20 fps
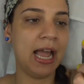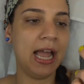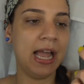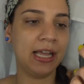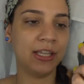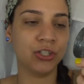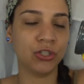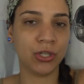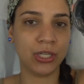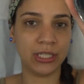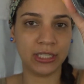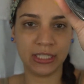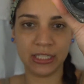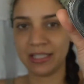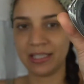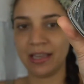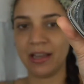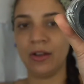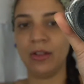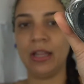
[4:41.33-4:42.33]
As you can
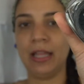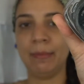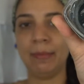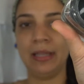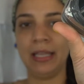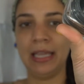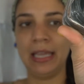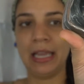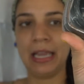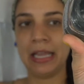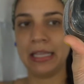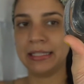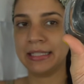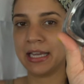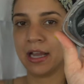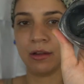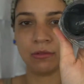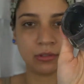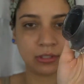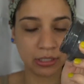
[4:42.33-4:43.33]
tell, I'm like
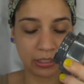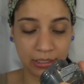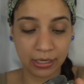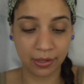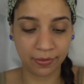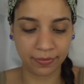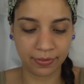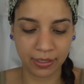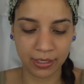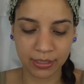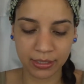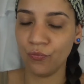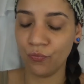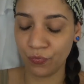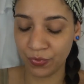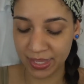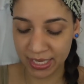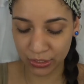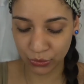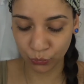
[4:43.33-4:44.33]
down to nothing.
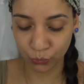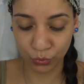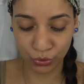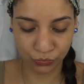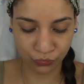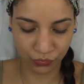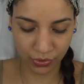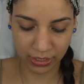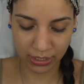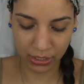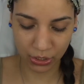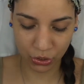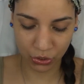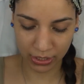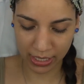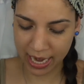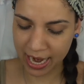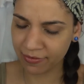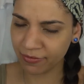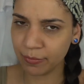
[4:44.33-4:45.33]
This was really good.
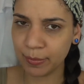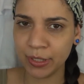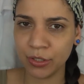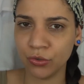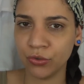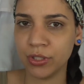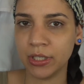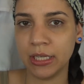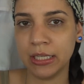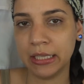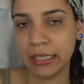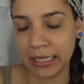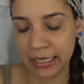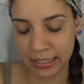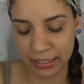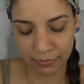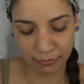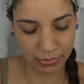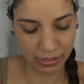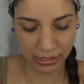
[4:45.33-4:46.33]
I haven't been using it
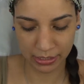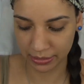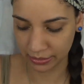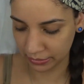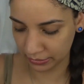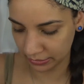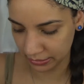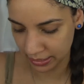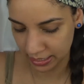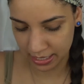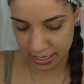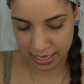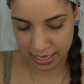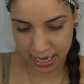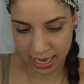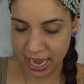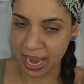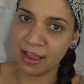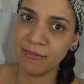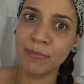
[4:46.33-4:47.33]
lately because
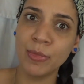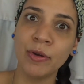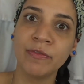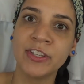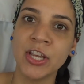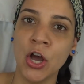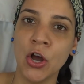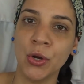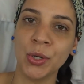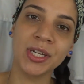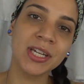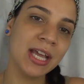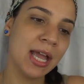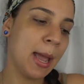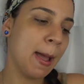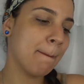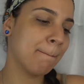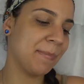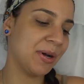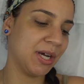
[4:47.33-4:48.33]
I've moved on.
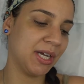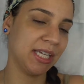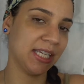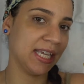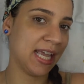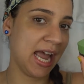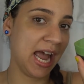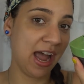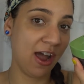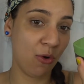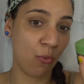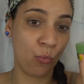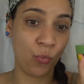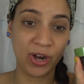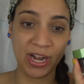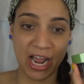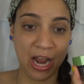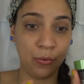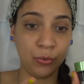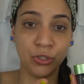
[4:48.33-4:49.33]
But yeah,
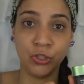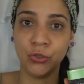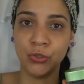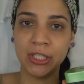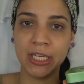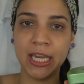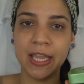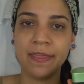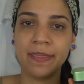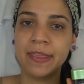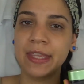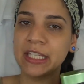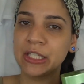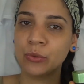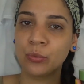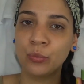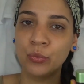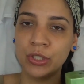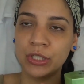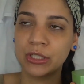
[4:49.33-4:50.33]
when I was using it,
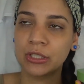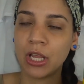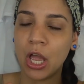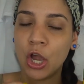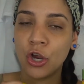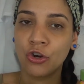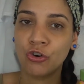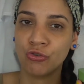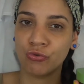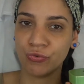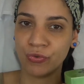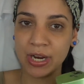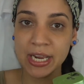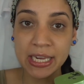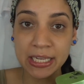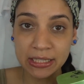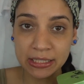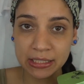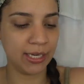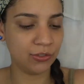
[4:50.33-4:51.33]
this was
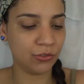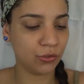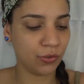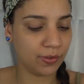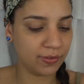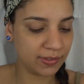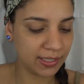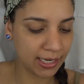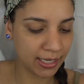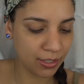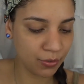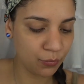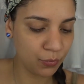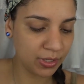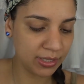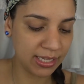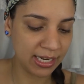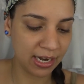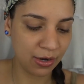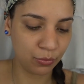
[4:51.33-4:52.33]
great. So the second
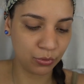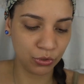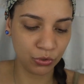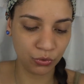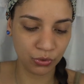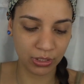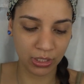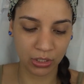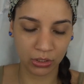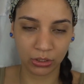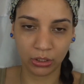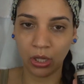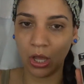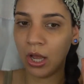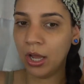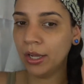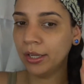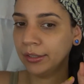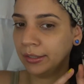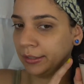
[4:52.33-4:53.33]
one that I was using a
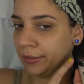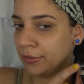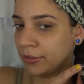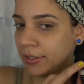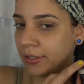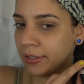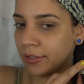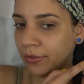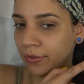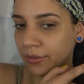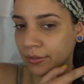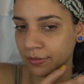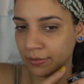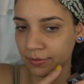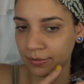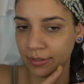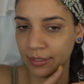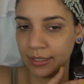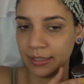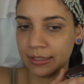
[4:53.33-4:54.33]
lot, as you can tell, this
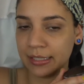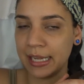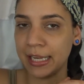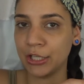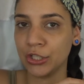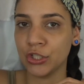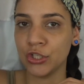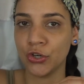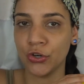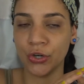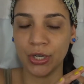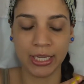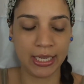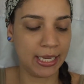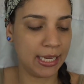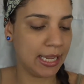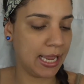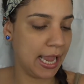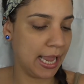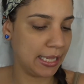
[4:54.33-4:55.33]
thing is like
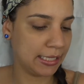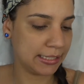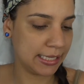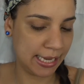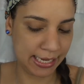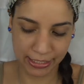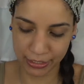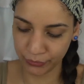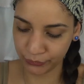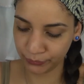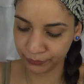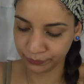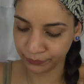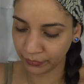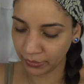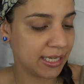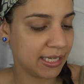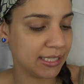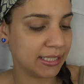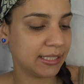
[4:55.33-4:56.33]
dirty as hell,
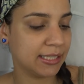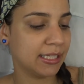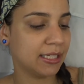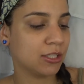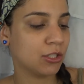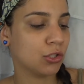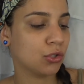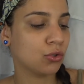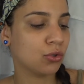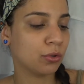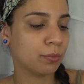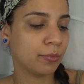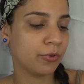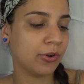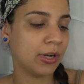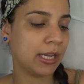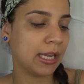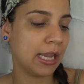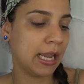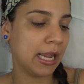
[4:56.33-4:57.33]
is this
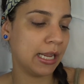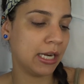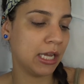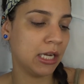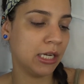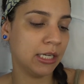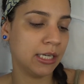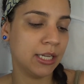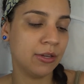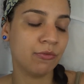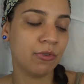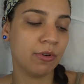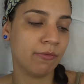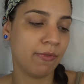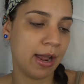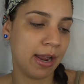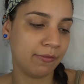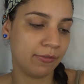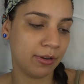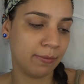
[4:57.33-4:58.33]
turmeric and honey
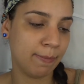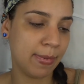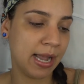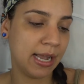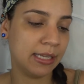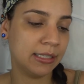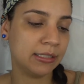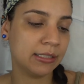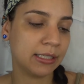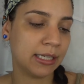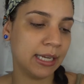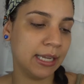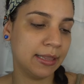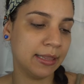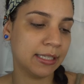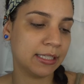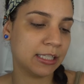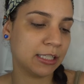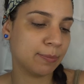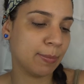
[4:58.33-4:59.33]
reviving mask.
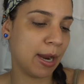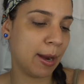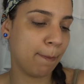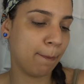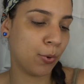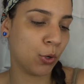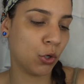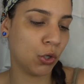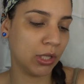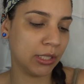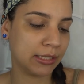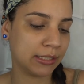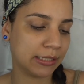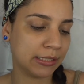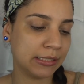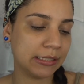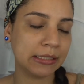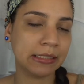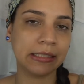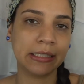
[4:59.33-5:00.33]
And this is by
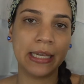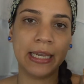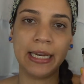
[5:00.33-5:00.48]
Pearlescence.